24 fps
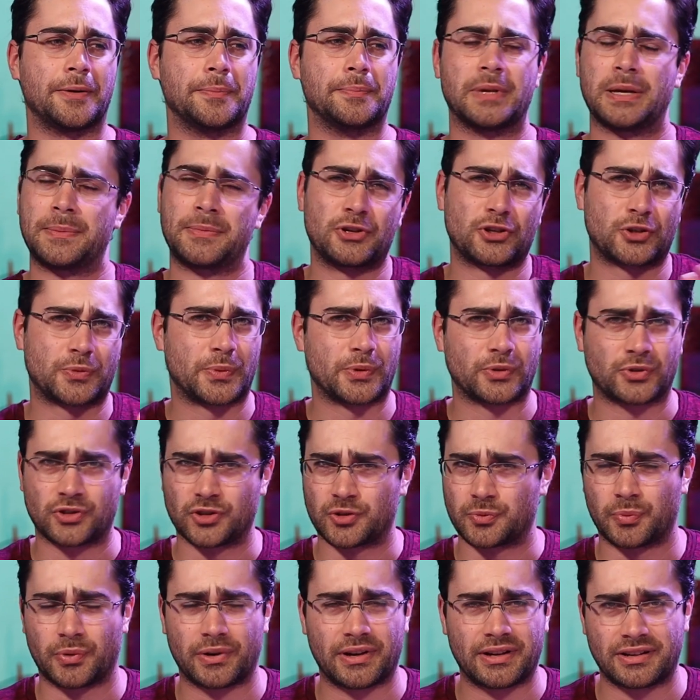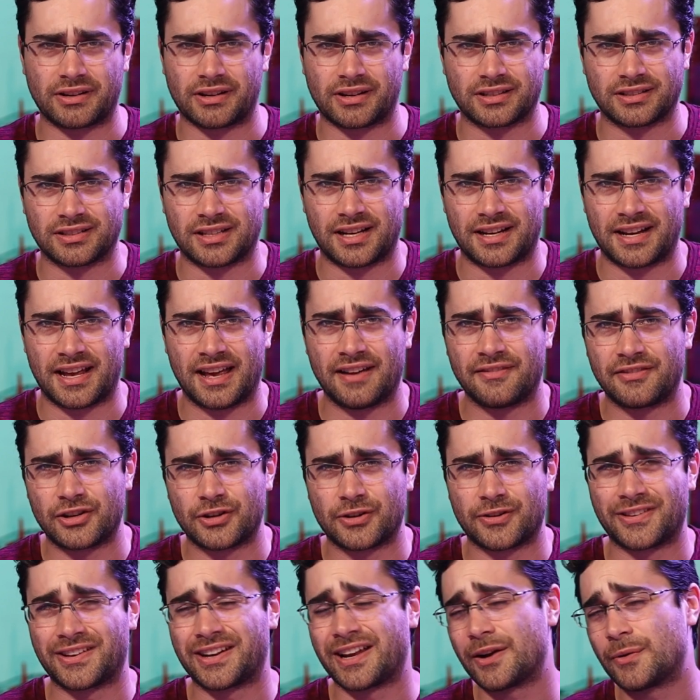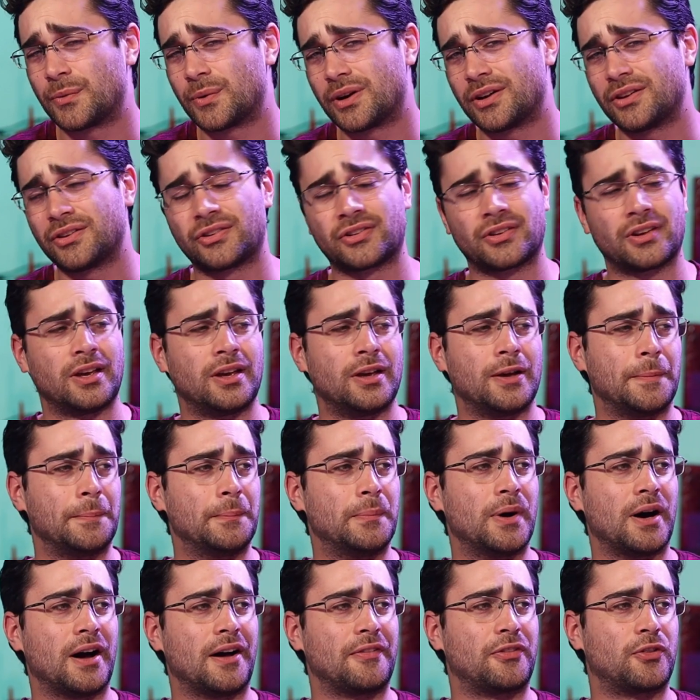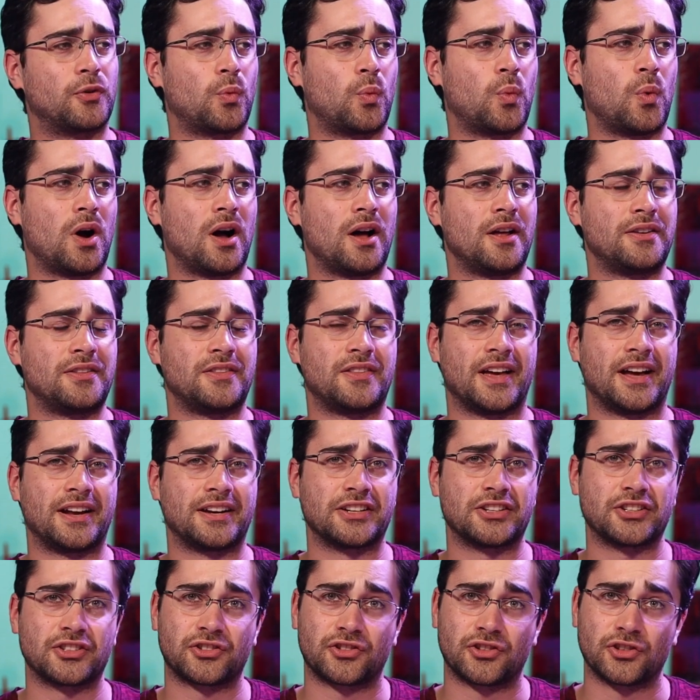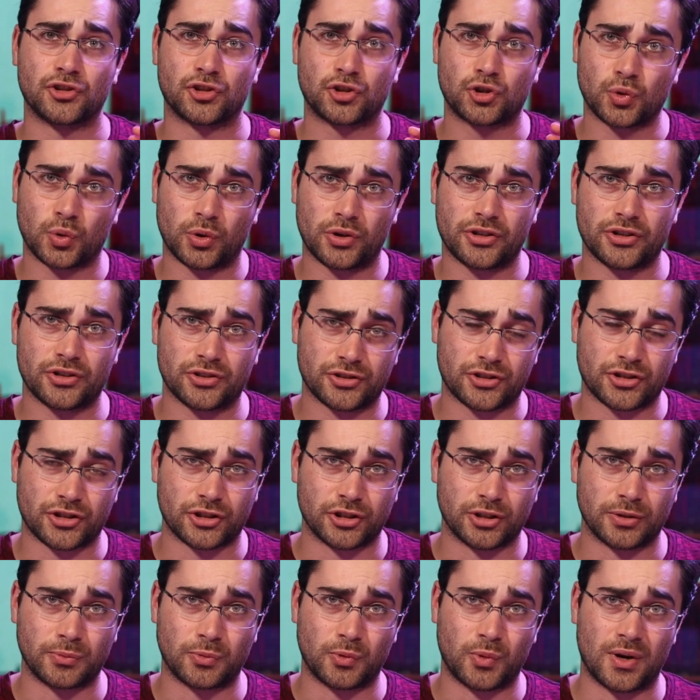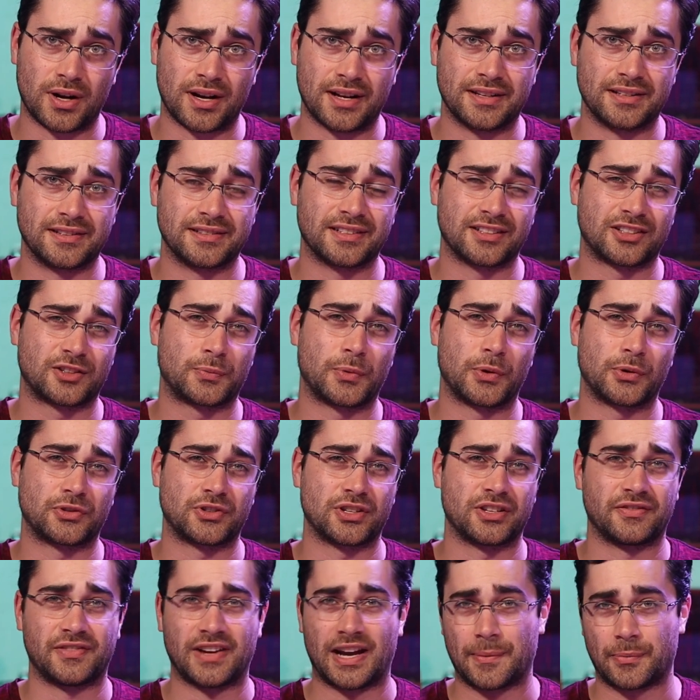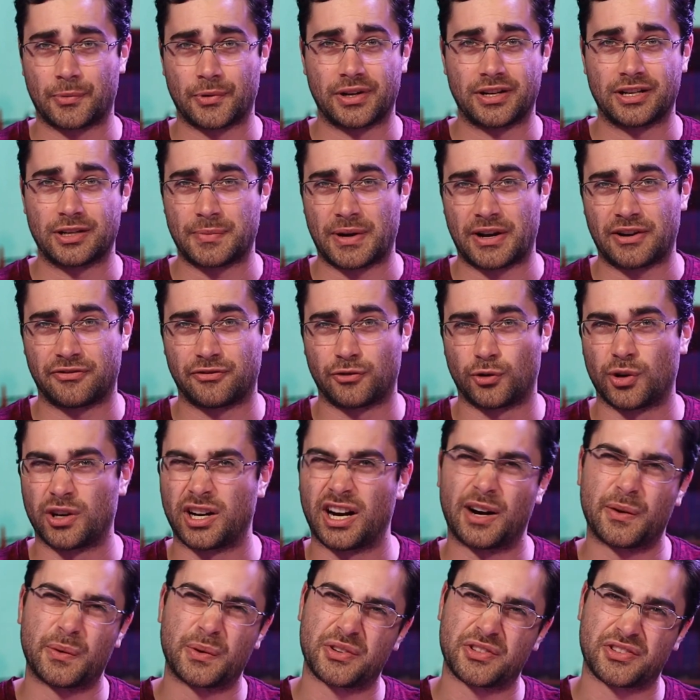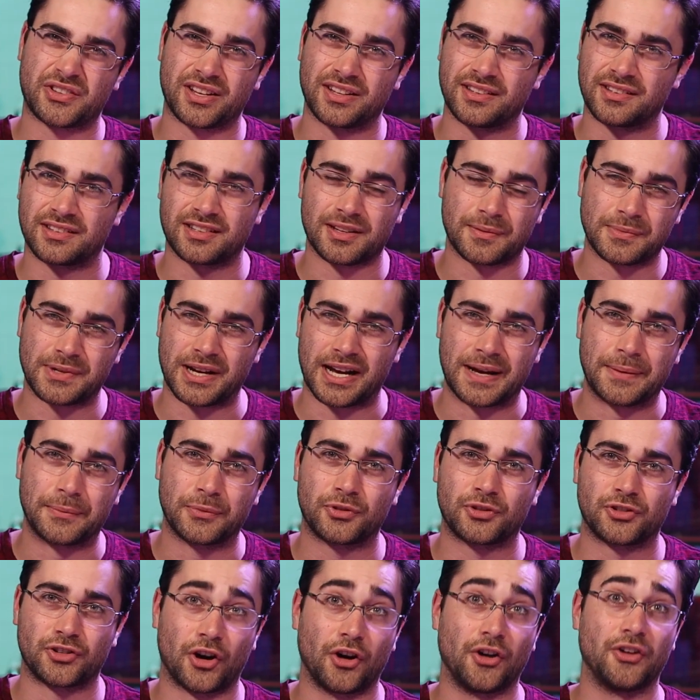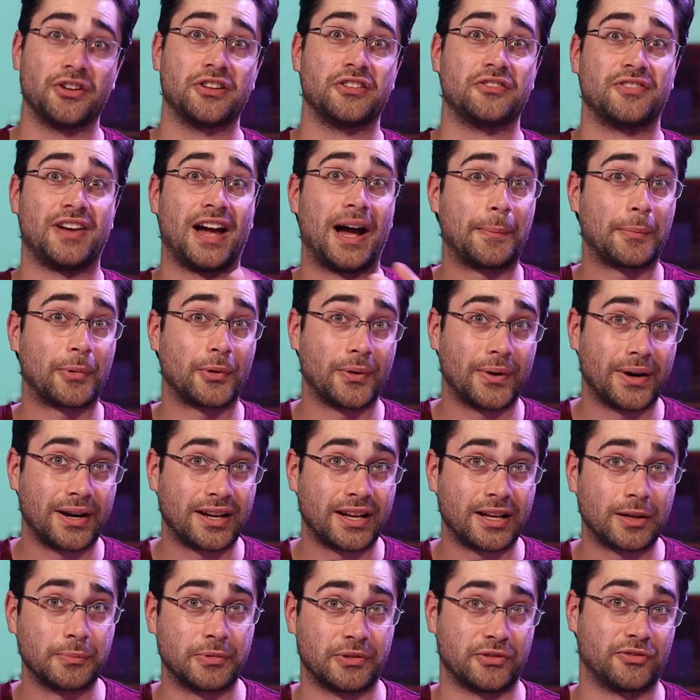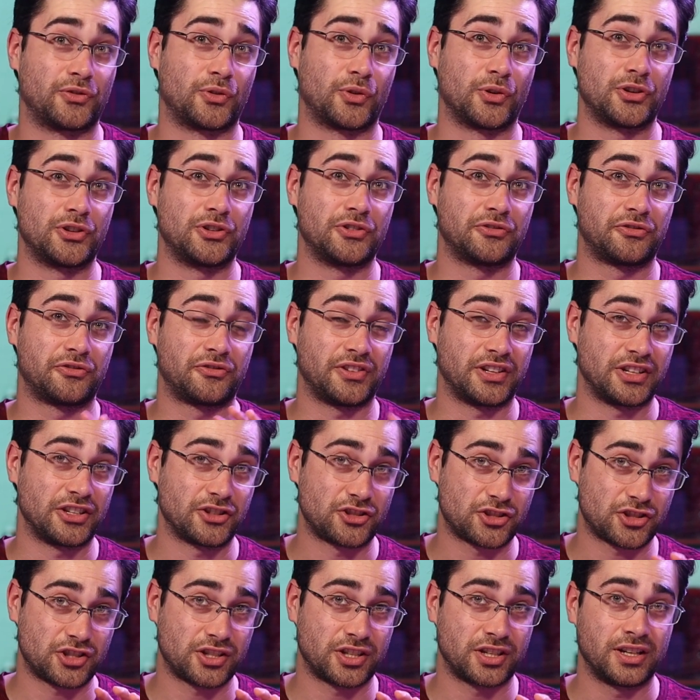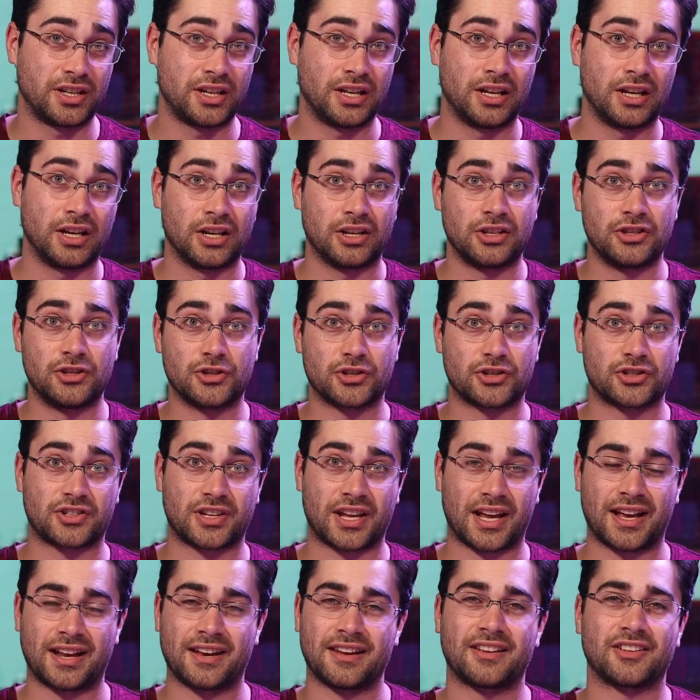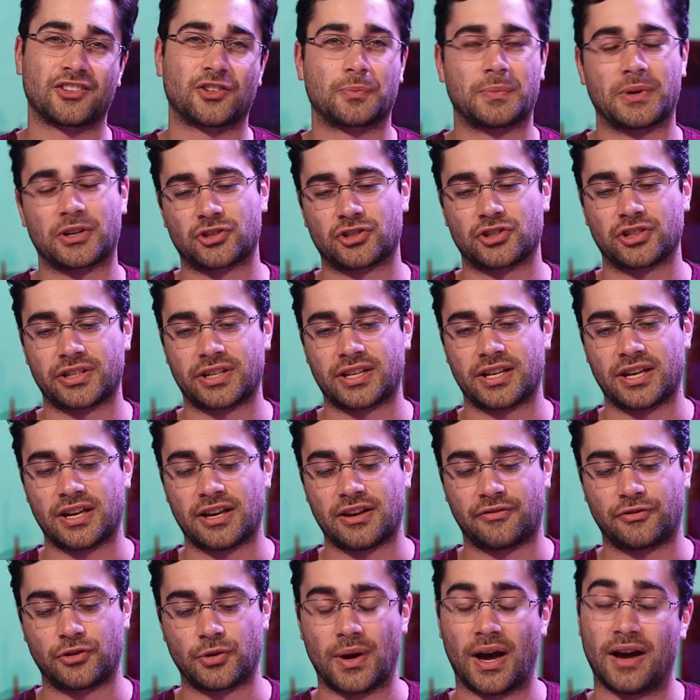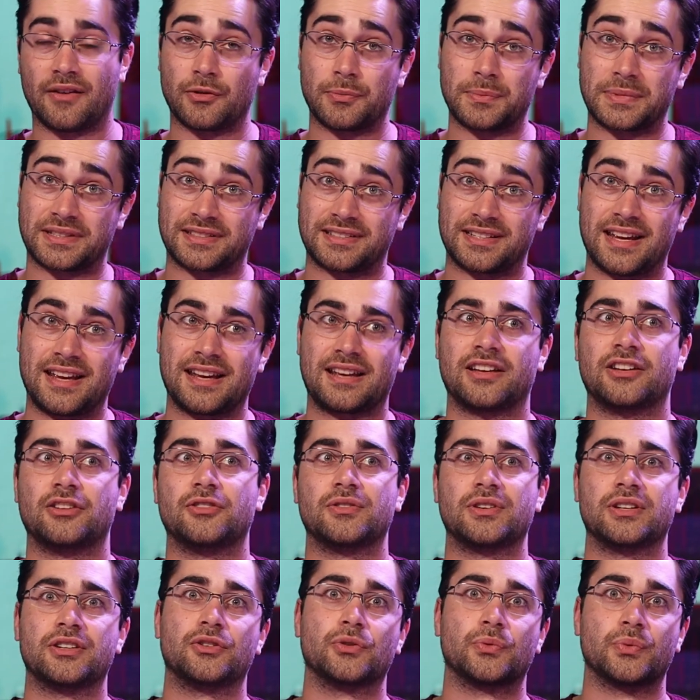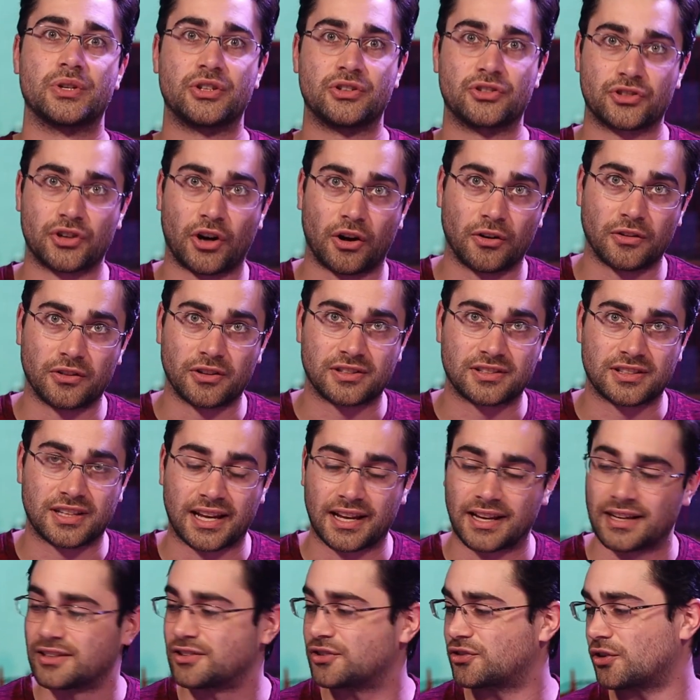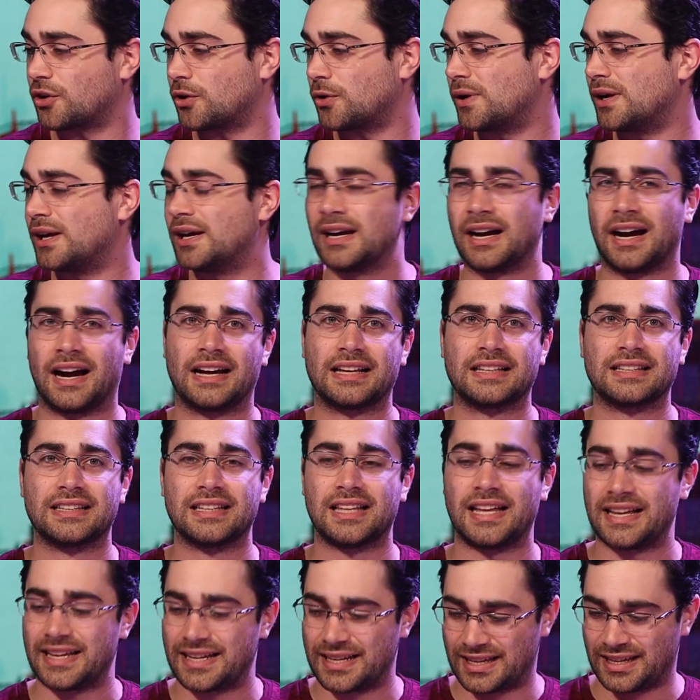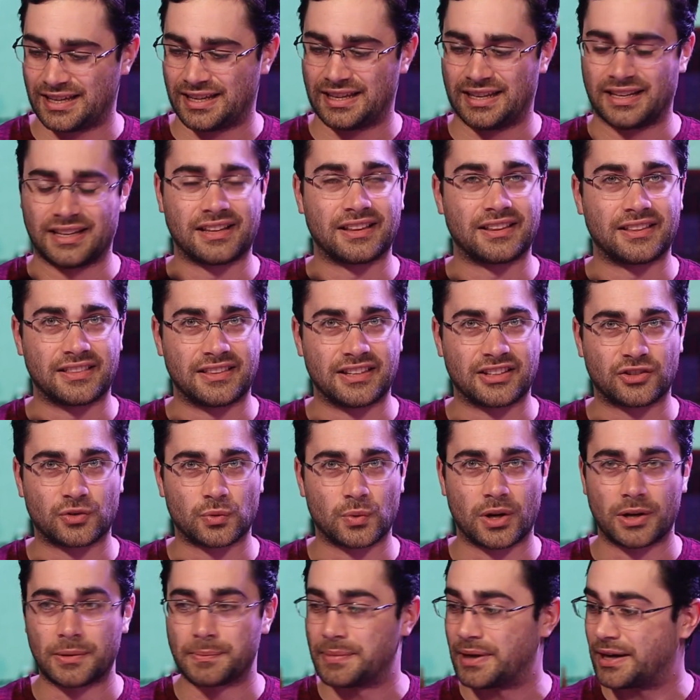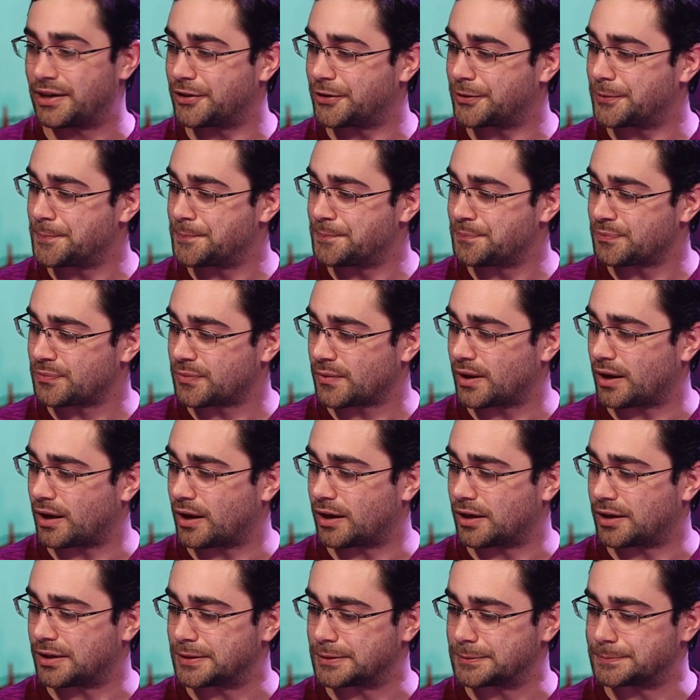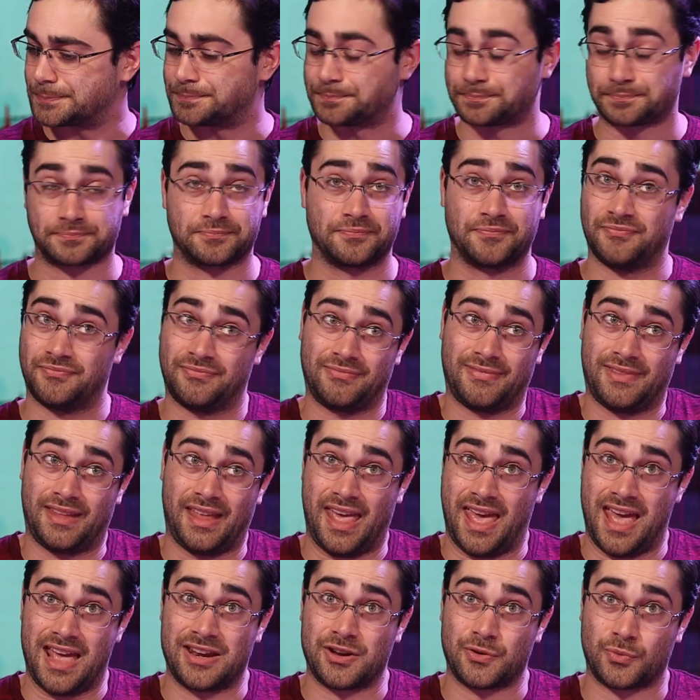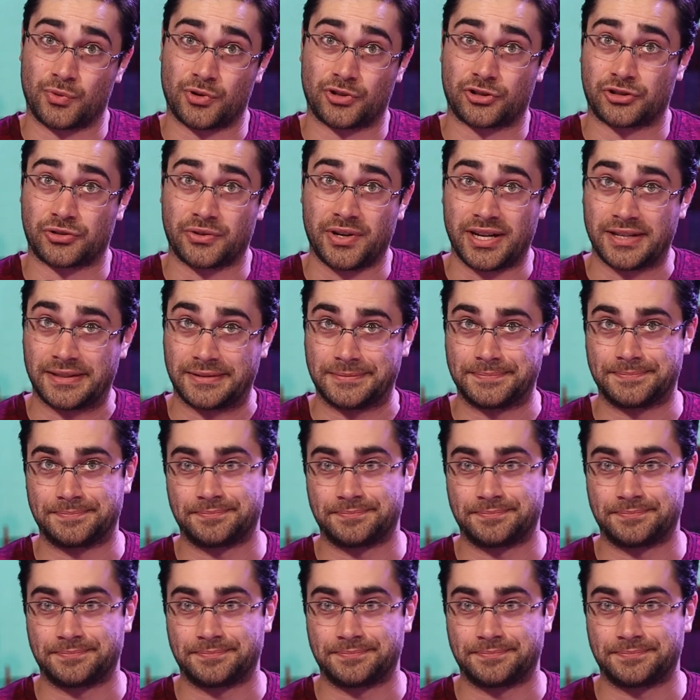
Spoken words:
Maybe you're supposed to spray it on a lot heavier than I was, but the one that is the shorter term one that's supposed to evaporate in about 4 hours can sometimes start evaporating before you've finished your scanning, especially if you have a mistake and you need to restart the scan. So I like this one better, and it works great.